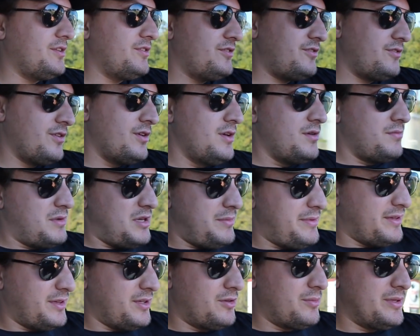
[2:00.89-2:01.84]

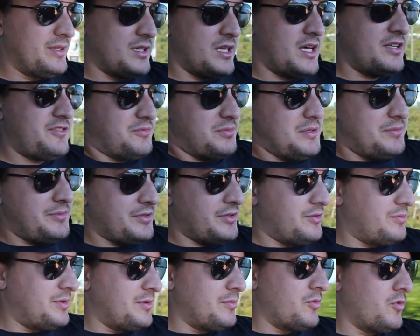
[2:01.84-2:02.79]
Maybe a little bit less, maybe a
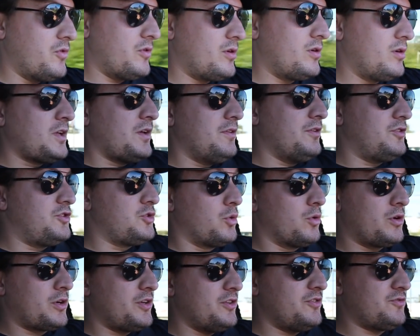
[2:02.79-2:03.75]
little bit more. The
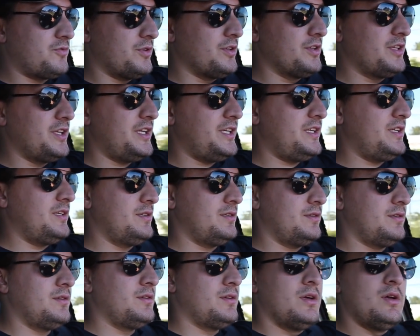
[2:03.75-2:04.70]
torque is really
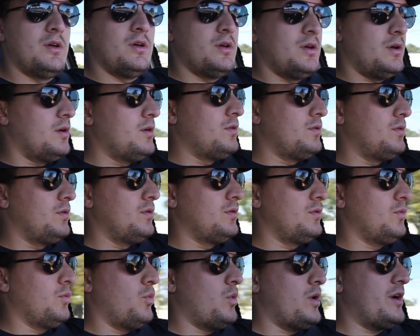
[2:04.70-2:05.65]

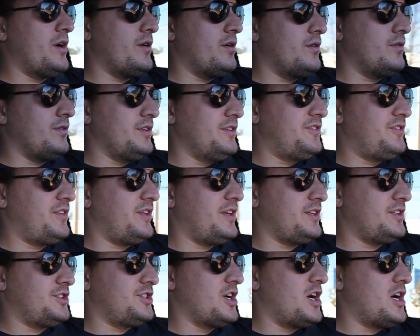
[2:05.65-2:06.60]
where this
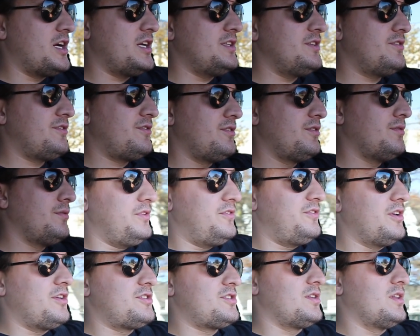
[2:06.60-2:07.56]
thing shines.
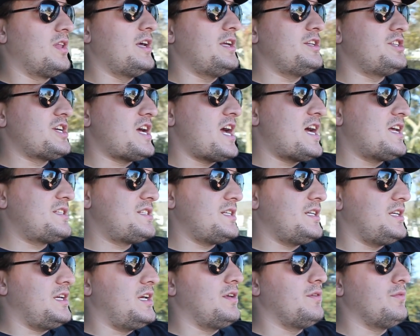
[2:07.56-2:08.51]
Such a light
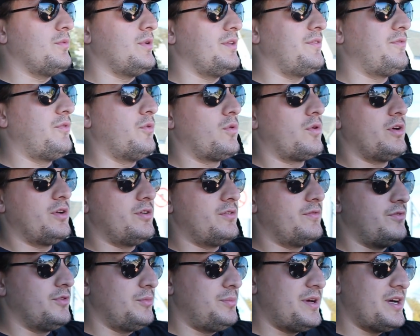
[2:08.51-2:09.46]
chassis with 400
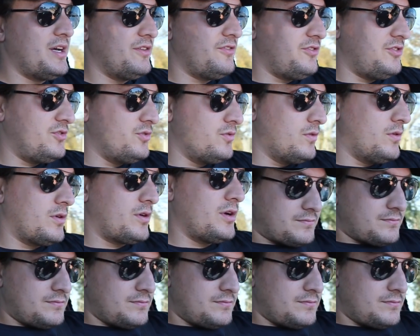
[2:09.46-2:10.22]
foot-pounds of torque.